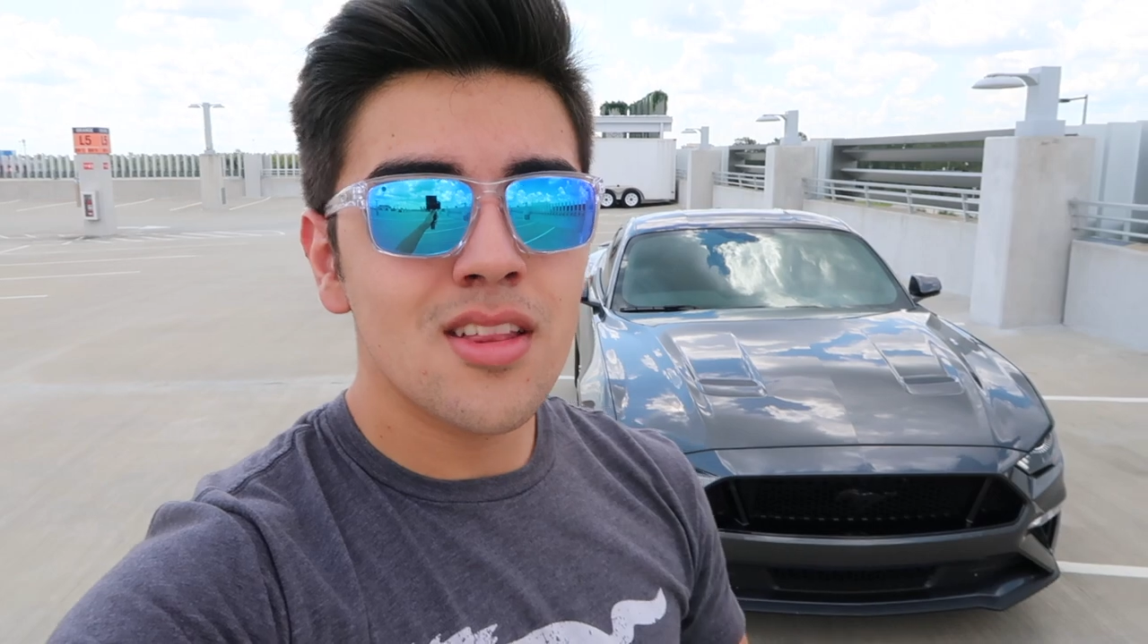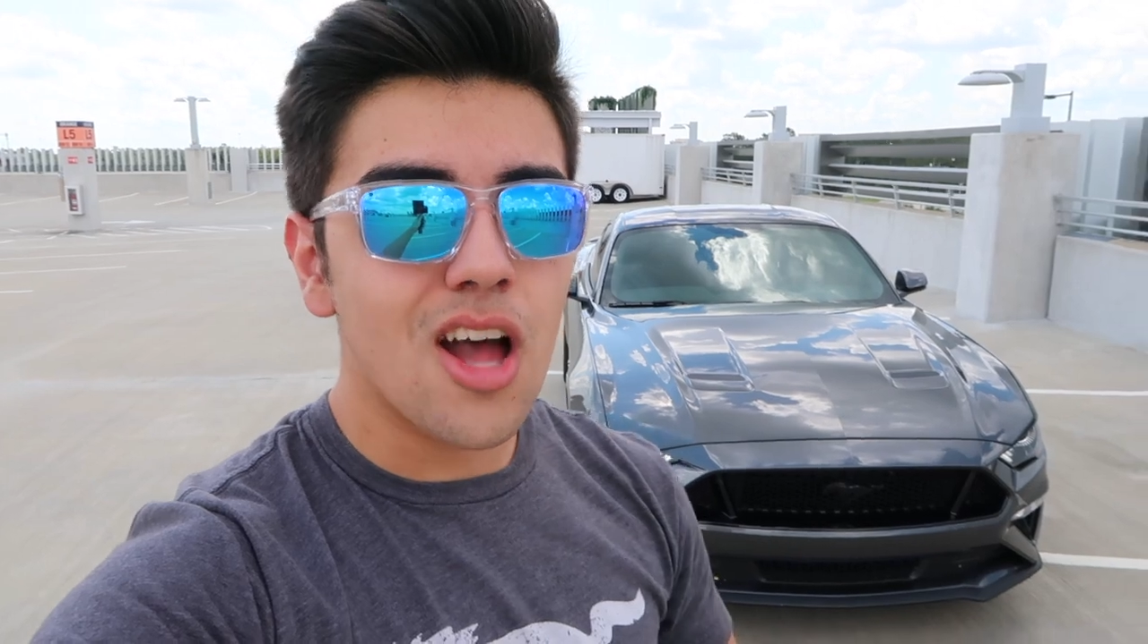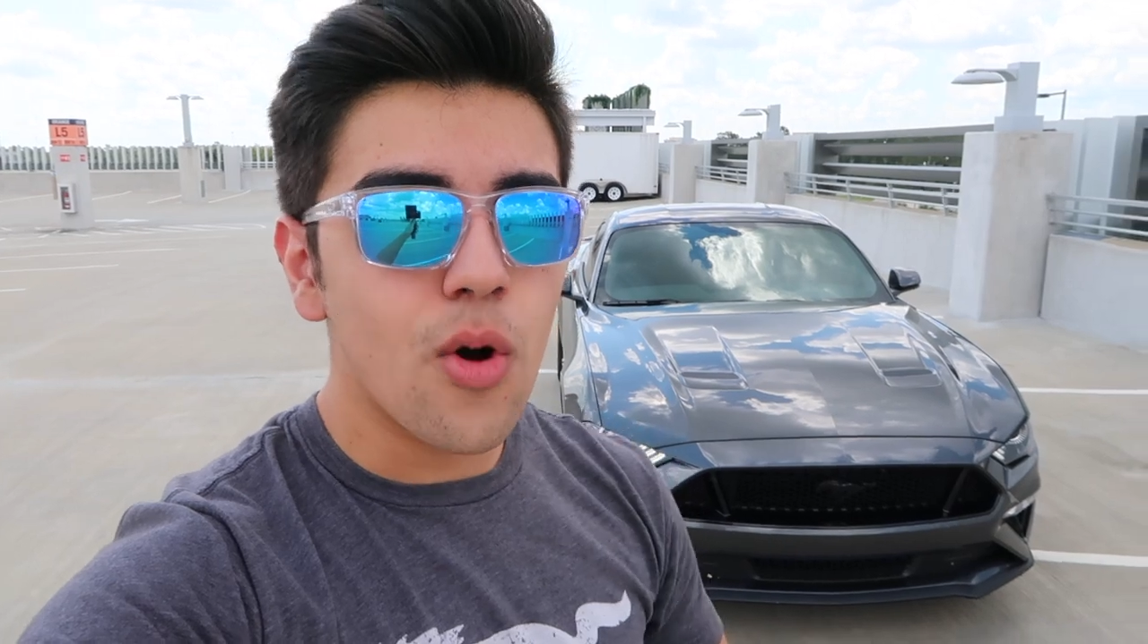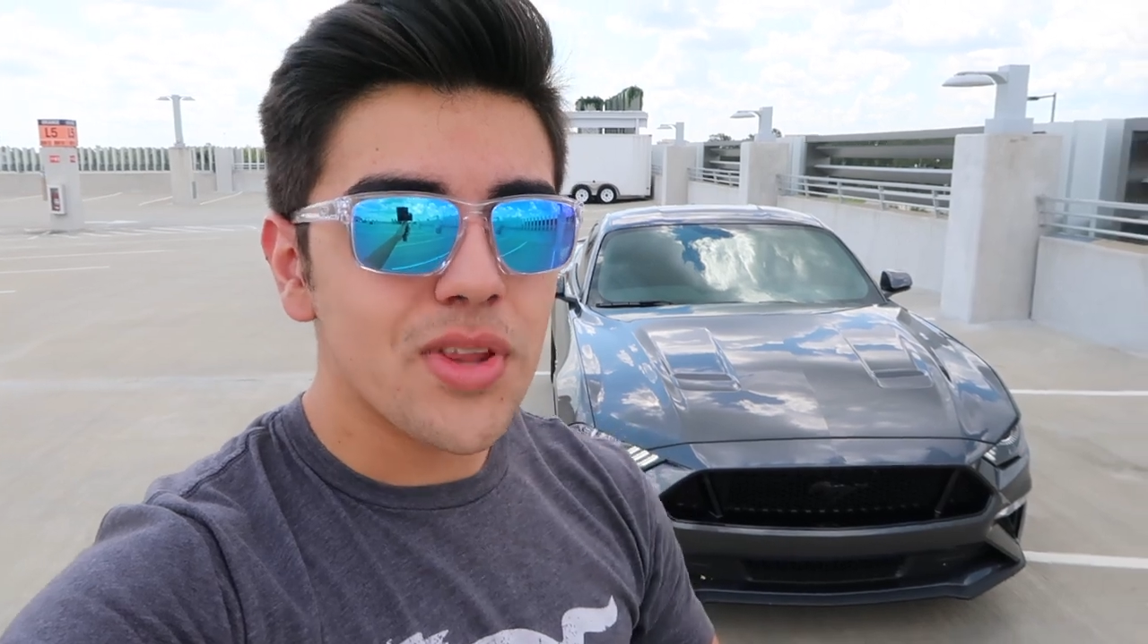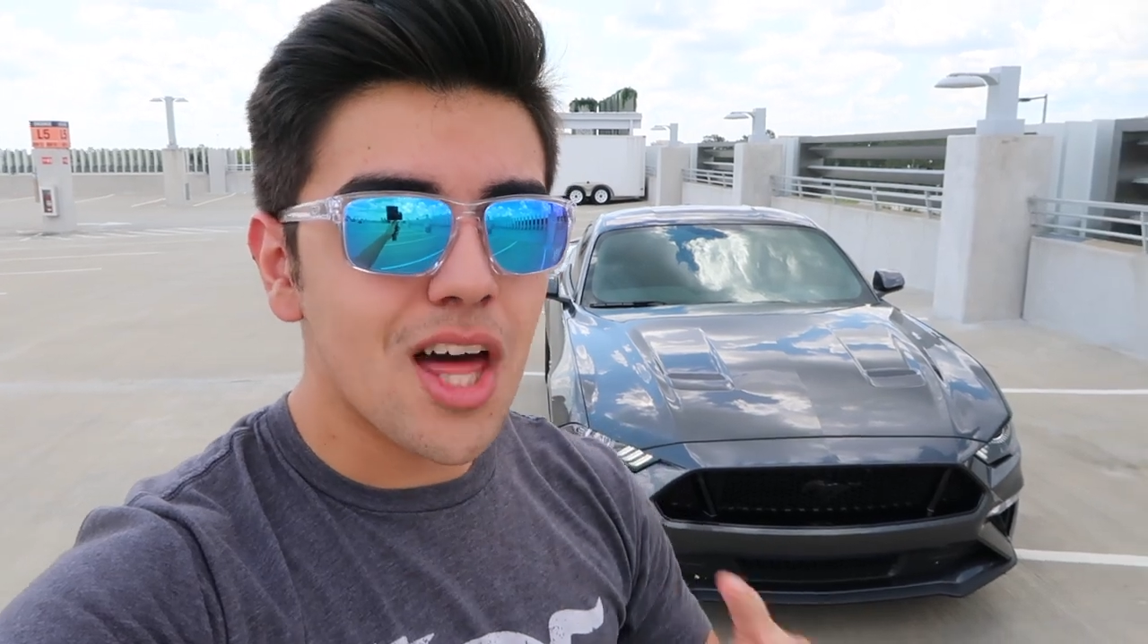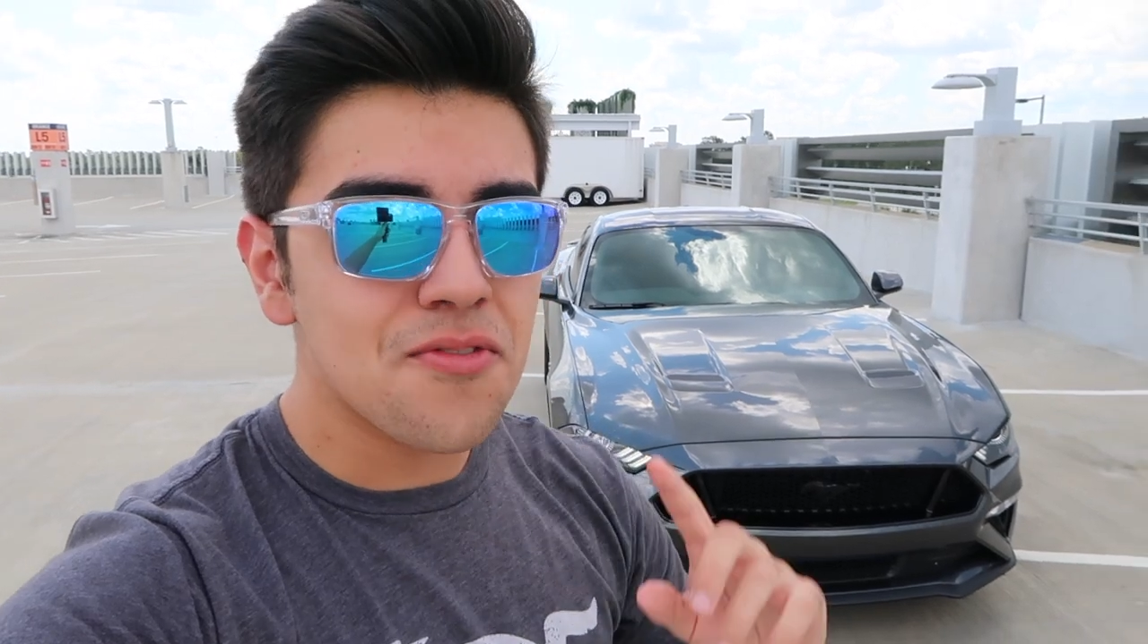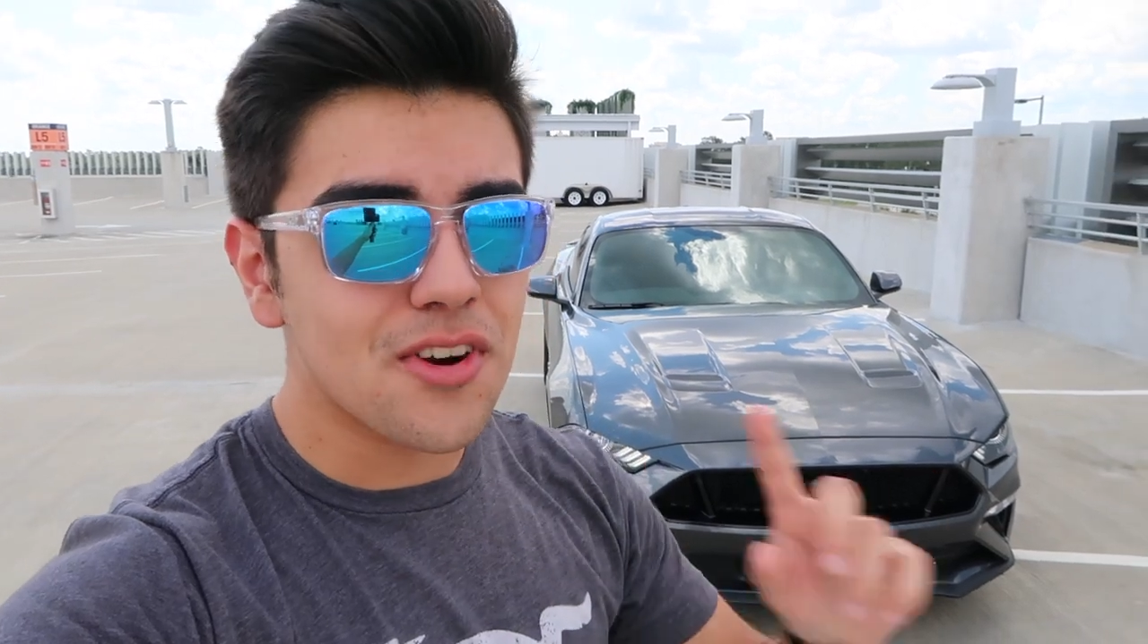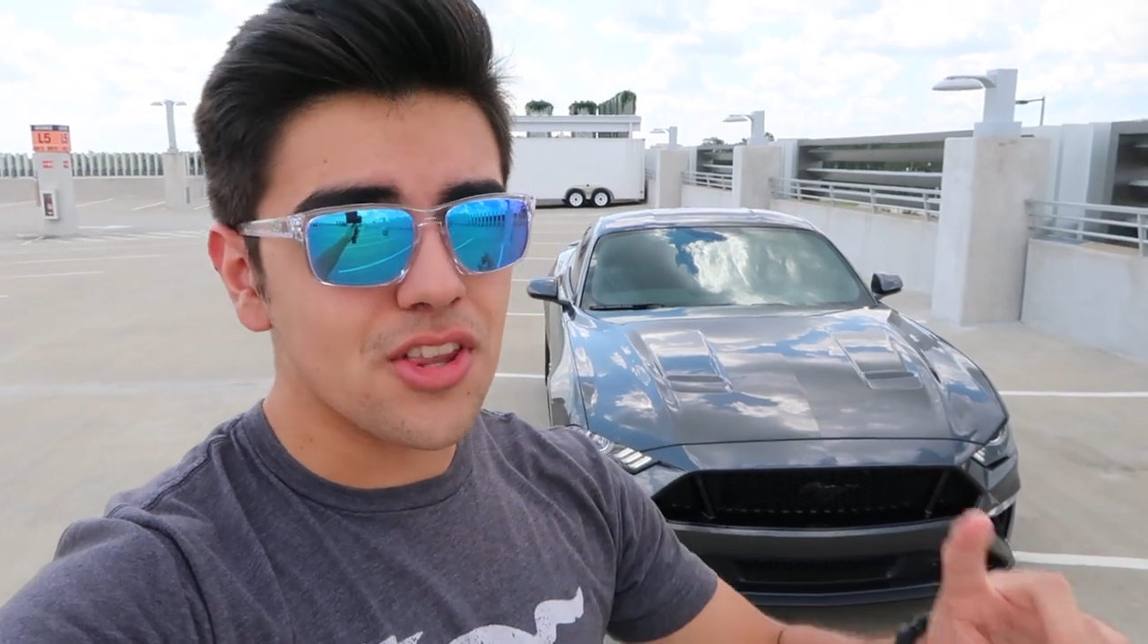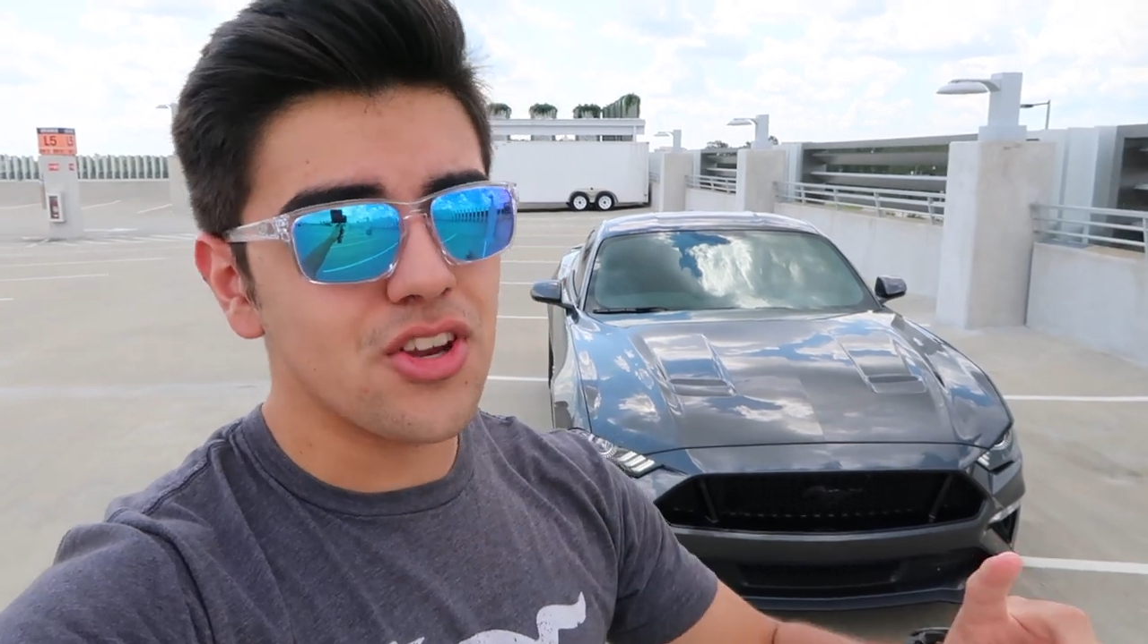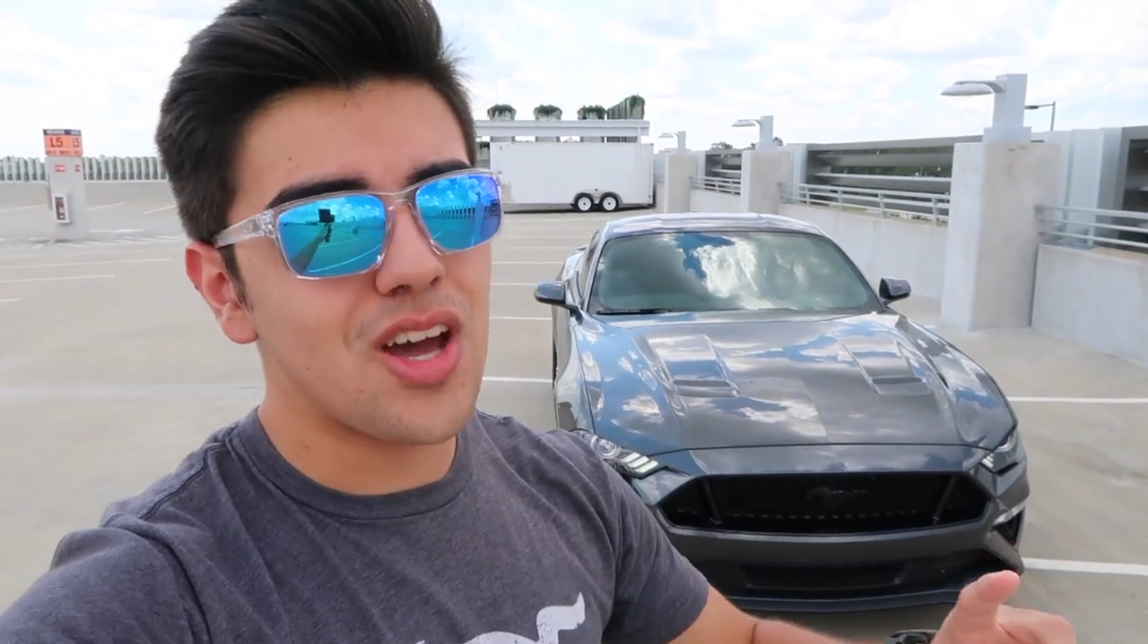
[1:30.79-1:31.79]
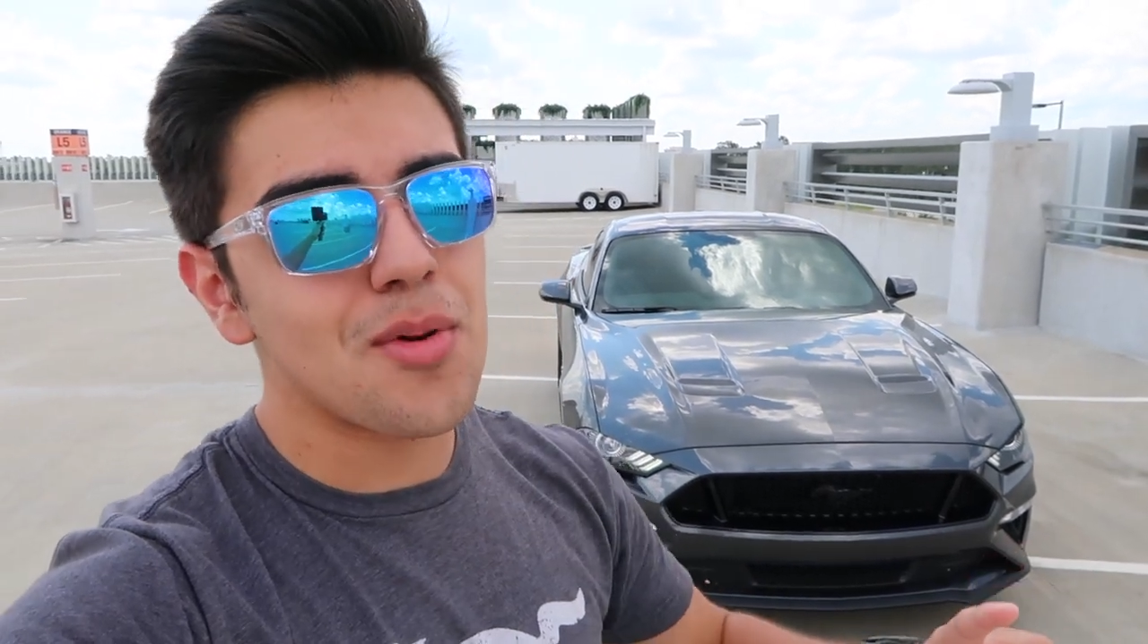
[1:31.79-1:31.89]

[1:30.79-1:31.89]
So without further ado,